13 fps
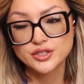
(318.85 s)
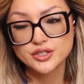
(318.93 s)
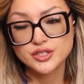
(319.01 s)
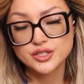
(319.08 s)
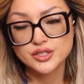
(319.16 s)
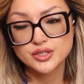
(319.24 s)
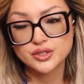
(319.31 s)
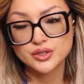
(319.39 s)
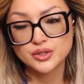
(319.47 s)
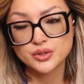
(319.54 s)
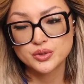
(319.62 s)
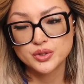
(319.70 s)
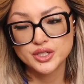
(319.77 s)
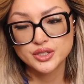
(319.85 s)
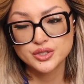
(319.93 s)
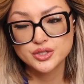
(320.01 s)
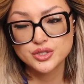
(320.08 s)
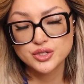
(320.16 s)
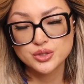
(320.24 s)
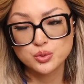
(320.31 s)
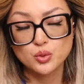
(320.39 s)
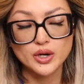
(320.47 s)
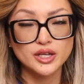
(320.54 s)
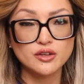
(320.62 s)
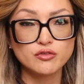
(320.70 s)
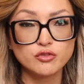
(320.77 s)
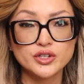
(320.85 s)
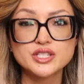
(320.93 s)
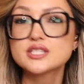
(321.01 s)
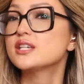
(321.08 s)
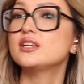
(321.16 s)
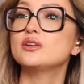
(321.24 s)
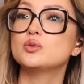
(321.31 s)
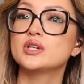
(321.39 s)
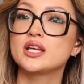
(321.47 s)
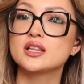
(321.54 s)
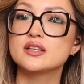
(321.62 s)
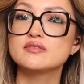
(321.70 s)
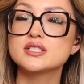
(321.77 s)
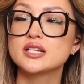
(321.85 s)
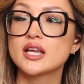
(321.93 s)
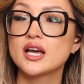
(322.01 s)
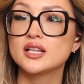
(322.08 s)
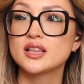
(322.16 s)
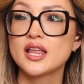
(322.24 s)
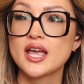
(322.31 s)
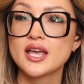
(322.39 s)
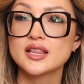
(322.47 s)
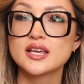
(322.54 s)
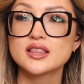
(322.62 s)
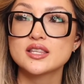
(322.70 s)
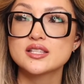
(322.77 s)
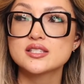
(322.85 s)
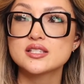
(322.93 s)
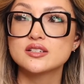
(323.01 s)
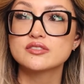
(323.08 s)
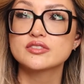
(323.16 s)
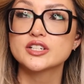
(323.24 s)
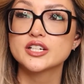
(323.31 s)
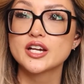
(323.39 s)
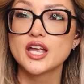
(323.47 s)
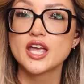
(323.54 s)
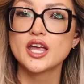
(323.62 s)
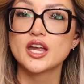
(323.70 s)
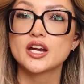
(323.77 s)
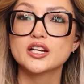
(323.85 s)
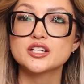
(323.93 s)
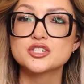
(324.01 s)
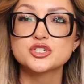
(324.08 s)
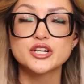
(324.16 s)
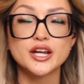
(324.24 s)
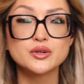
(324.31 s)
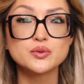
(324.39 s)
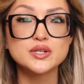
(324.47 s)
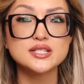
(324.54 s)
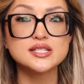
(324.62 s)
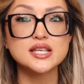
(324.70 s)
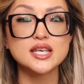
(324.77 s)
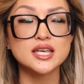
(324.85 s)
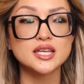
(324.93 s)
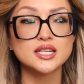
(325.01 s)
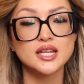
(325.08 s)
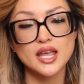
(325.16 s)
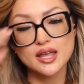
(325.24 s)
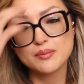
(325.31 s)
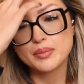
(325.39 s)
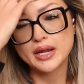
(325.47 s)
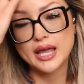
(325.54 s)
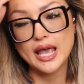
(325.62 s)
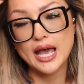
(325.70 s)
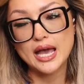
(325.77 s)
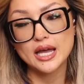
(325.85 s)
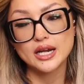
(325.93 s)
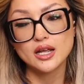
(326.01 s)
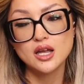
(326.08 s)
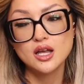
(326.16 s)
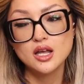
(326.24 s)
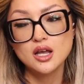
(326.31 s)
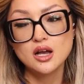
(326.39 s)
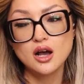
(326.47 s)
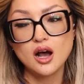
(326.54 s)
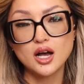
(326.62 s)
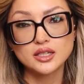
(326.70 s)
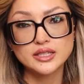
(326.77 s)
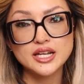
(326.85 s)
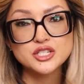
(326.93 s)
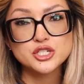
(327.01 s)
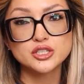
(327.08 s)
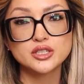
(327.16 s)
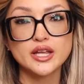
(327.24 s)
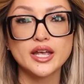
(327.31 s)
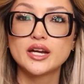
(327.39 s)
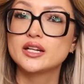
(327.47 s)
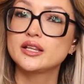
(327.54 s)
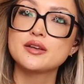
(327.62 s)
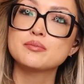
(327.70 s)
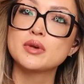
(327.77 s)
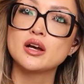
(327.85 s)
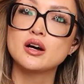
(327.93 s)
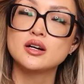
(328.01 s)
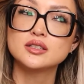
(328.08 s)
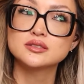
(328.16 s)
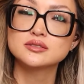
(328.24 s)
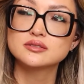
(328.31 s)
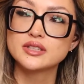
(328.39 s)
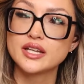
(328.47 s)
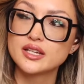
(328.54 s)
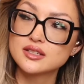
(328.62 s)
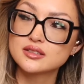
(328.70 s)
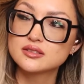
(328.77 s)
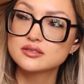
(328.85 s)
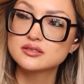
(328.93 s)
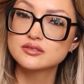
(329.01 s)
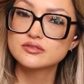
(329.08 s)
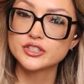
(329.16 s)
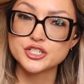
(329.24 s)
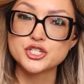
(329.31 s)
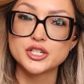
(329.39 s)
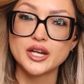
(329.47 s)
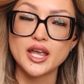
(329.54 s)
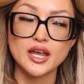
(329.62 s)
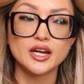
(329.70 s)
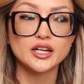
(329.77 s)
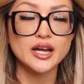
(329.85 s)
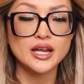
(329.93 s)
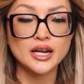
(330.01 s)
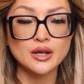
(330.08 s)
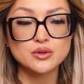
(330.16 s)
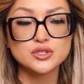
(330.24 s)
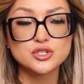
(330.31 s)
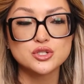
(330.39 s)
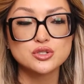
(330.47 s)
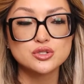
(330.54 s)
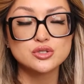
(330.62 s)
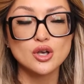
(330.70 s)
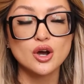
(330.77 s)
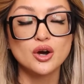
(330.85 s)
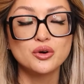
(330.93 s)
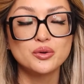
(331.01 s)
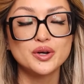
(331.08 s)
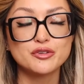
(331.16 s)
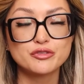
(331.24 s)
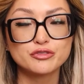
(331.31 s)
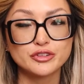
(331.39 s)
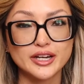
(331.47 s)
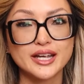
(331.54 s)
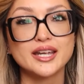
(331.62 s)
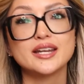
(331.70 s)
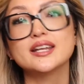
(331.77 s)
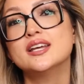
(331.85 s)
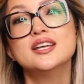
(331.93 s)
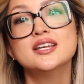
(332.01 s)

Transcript: to 2014 when I lived in LA, like the silver hair trend was in, but I had all natural hair, like my all like virgin hair, and I was just so afraid